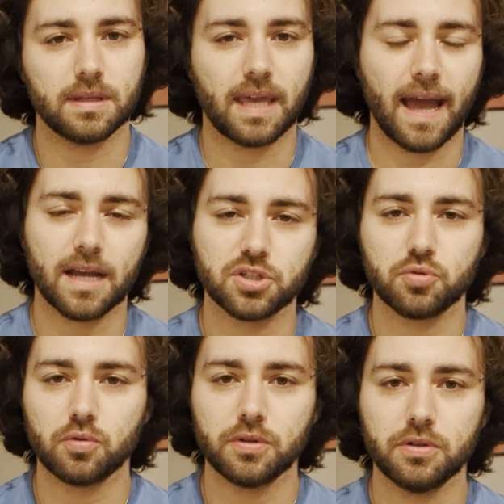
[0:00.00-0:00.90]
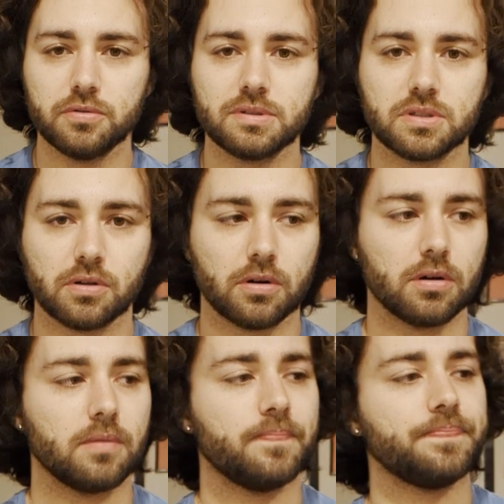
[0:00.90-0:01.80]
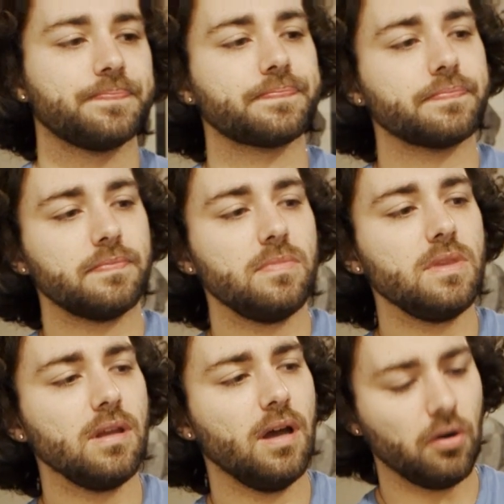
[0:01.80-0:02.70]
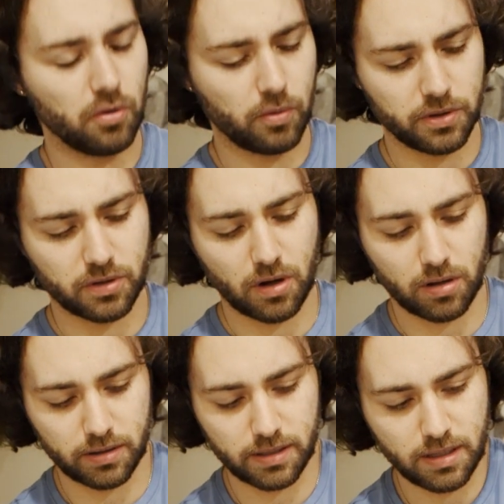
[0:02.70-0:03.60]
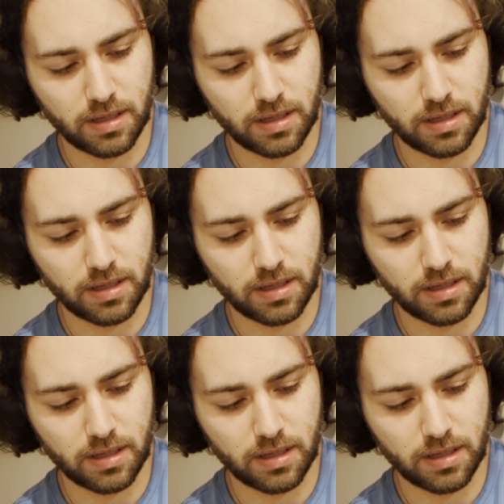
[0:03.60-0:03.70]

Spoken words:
casual use, or I don't know what you'd call it,